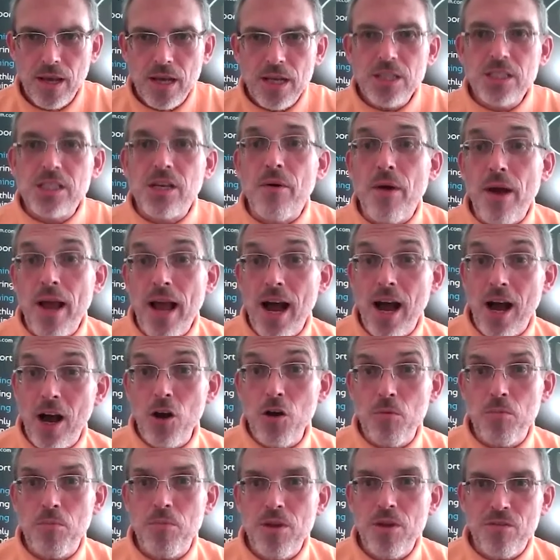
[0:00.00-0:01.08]
so i
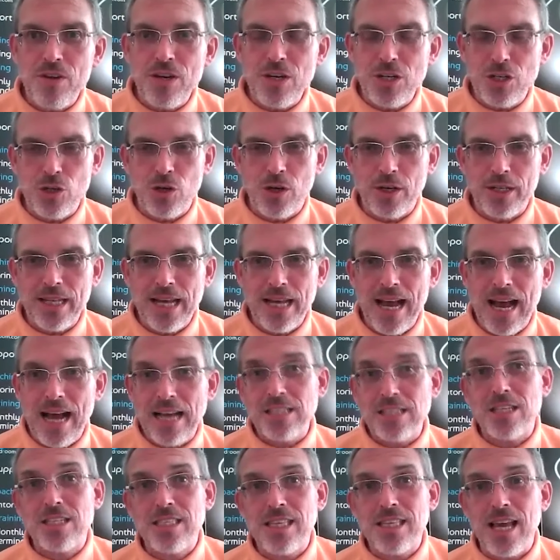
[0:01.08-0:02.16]
hope you've enjoyed that
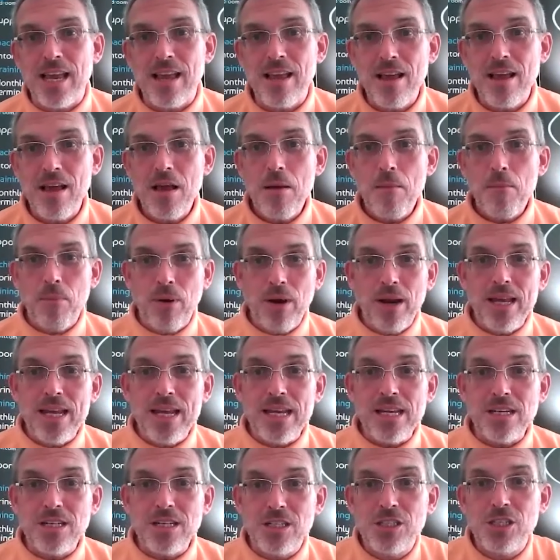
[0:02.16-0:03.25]
as i say
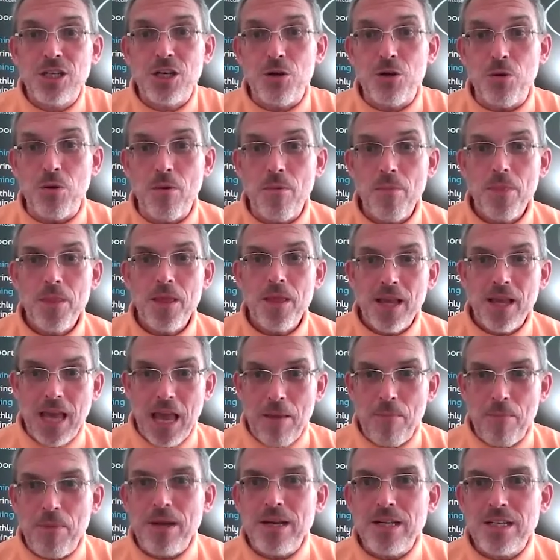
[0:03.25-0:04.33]
please do
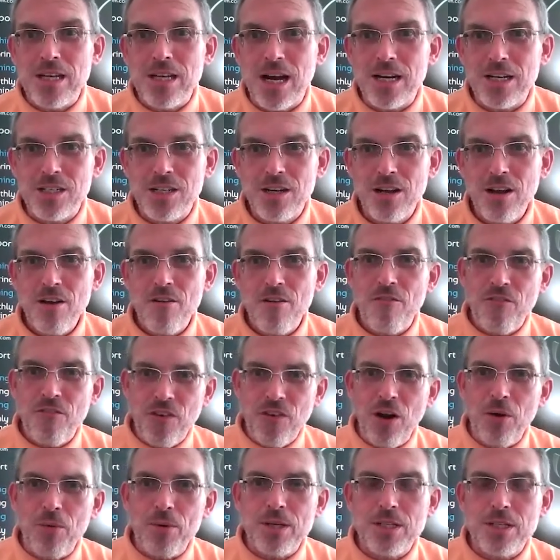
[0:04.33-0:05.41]
keep in touch
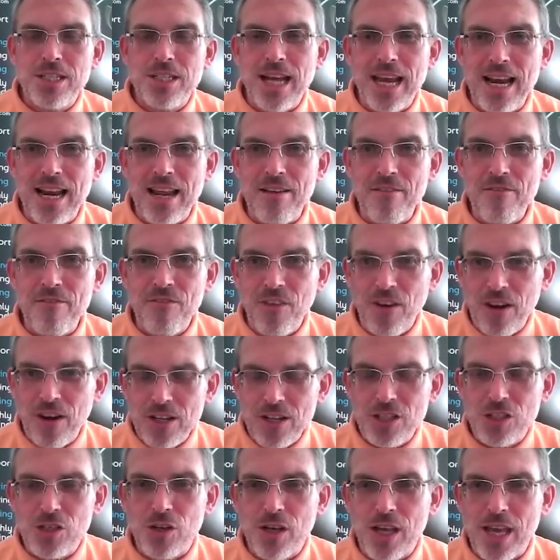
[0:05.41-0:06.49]
follow us daily follow
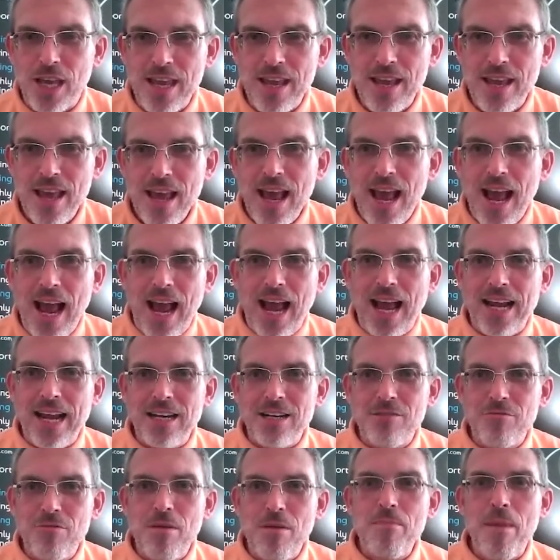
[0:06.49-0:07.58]
sukhi
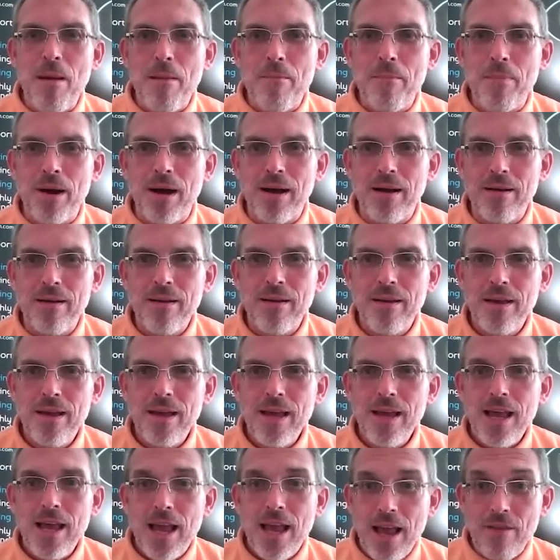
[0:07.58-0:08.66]
and remember
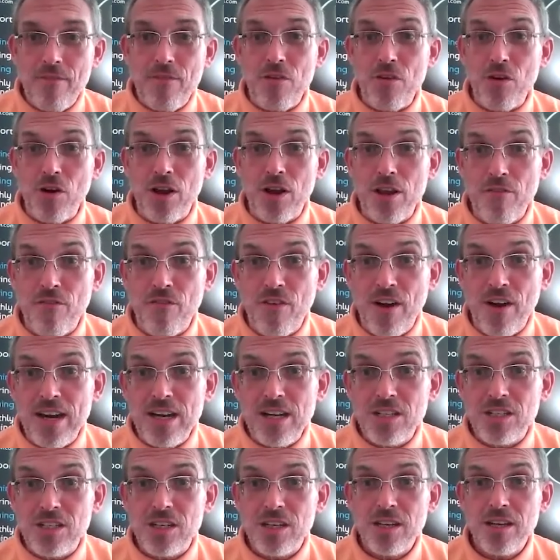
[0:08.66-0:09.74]
if you've got your
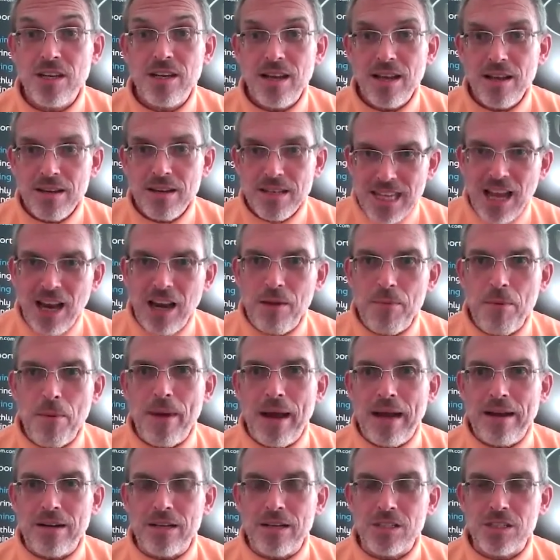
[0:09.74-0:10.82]
friends tell them
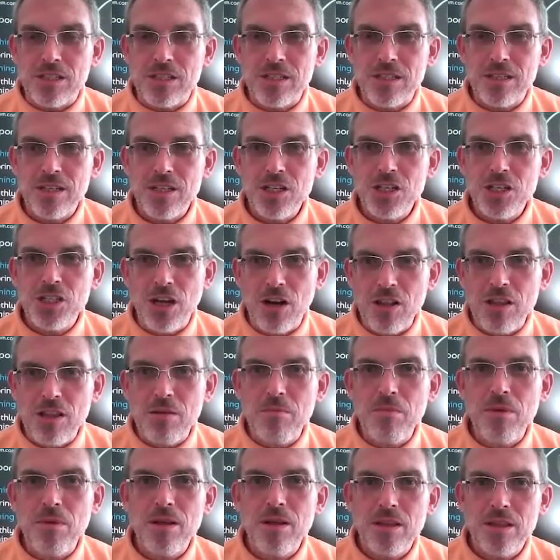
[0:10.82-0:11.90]
about us show
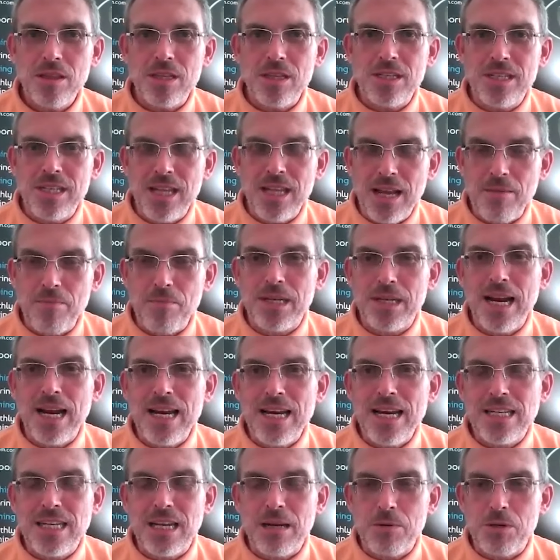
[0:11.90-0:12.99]
them the D-
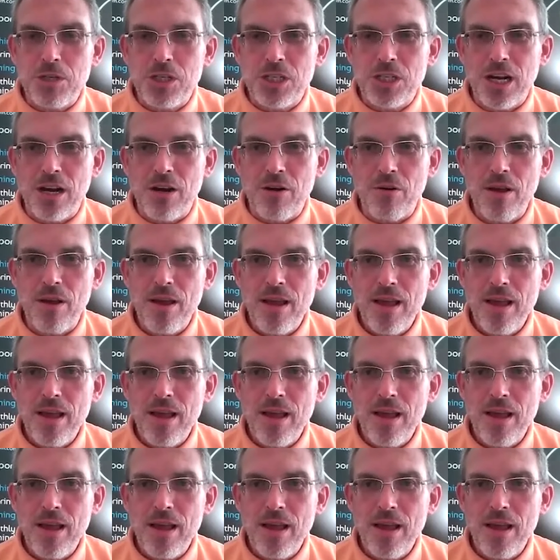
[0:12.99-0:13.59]
daily tips show